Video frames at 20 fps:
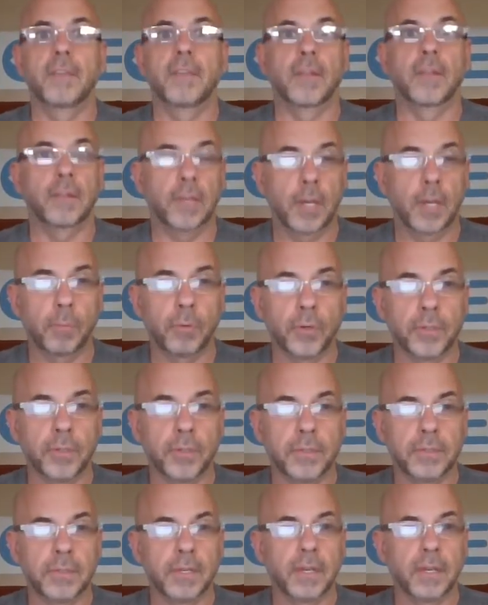The
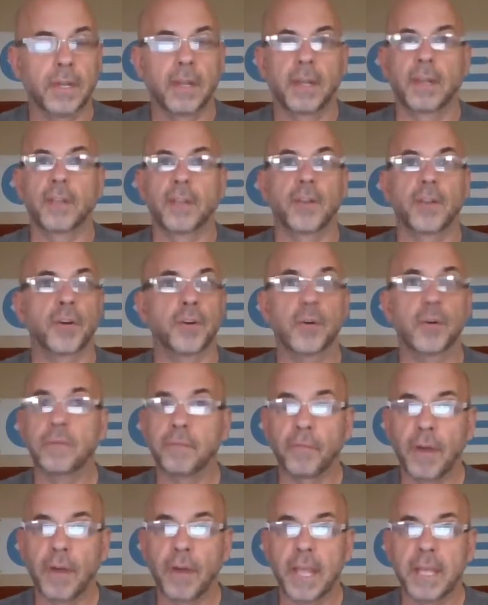liberals, your new
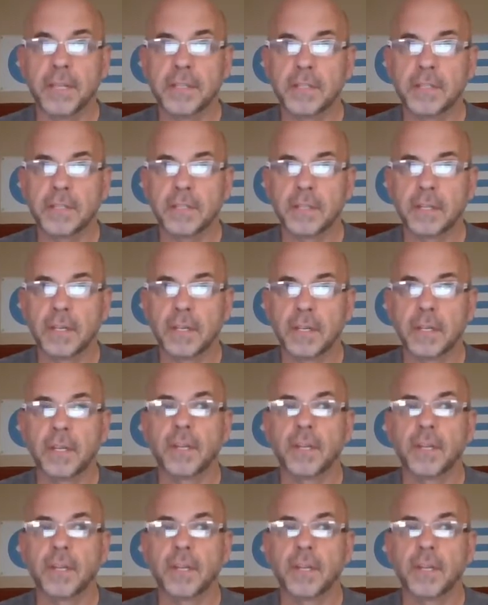friends,